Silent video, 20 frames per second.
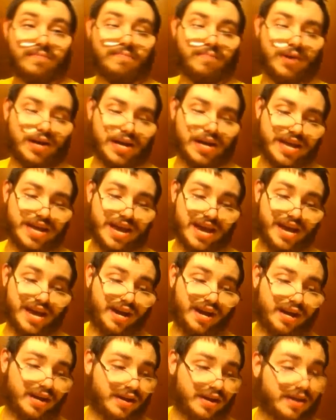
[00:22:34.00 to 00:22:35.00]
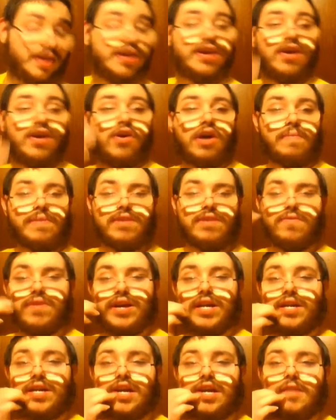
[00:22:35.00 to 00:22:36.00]
But yeah, let me go
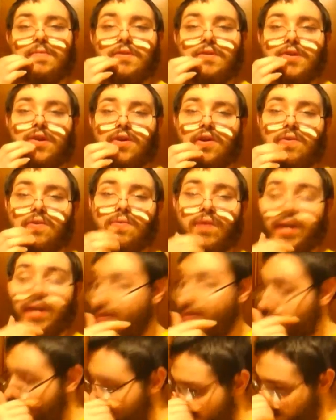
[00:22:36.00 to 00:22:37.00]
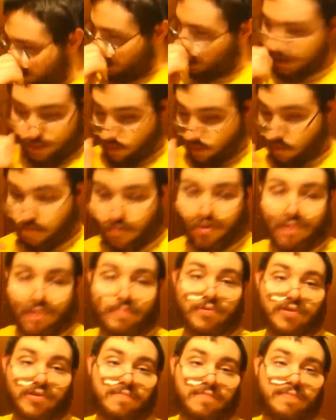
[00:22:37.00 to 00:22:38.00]
and get the camera turned around, and then we'll worry
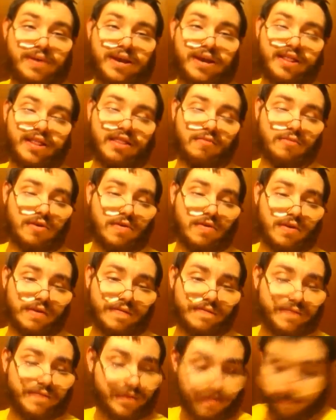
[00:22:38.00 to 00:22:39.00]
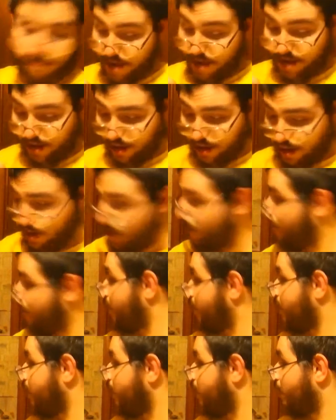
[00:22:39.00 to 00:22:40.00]
about spinning the wheel in a few minutes.
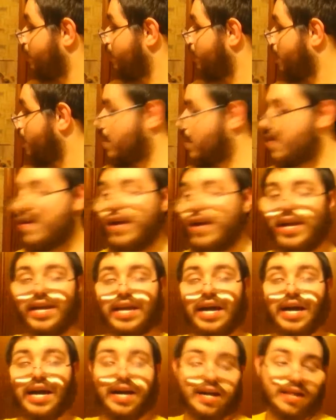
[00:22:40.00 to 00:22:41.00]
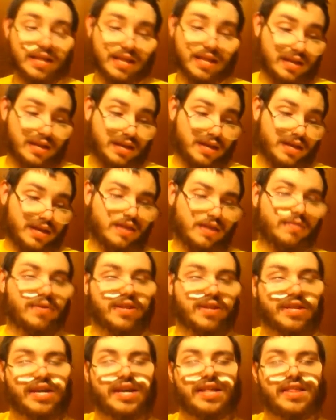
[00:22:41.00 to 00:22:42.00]
Alright, guys, so
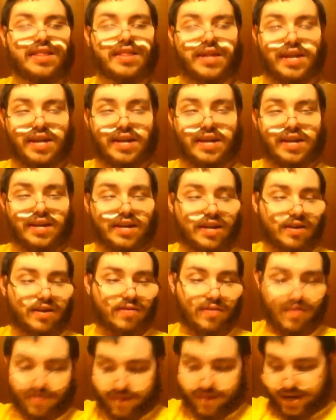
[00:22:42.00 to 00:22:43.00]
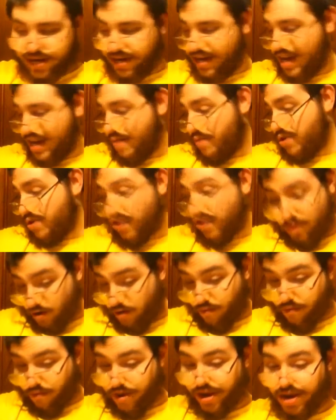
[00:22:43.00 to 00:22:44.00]
with that said, let's go and get the camera
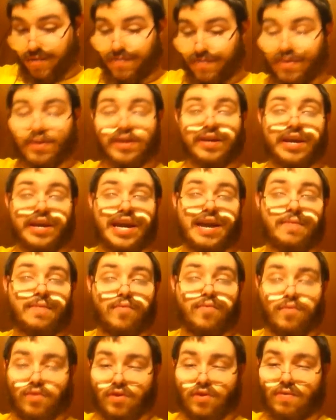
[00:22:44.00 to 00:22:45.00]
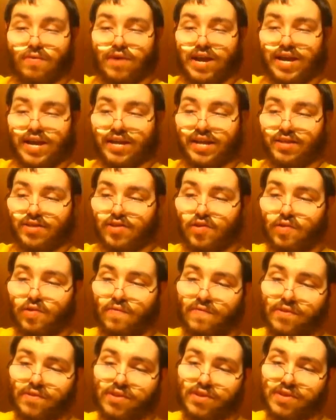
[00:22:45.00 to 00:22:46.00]
turned around, and we'll go ahead and get
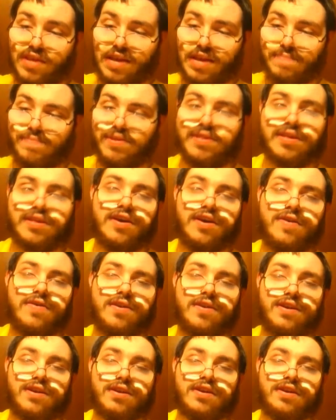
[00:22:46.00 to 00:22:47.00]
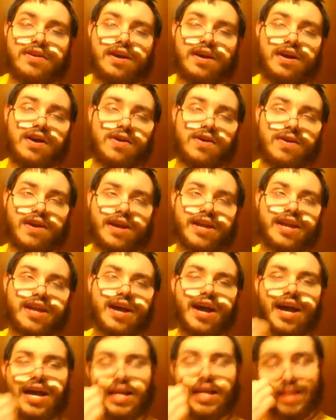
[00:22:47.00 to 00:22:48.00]
started for this episode. Alright,
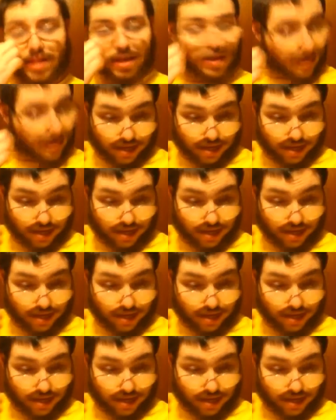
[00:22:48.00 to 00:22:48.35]
guys,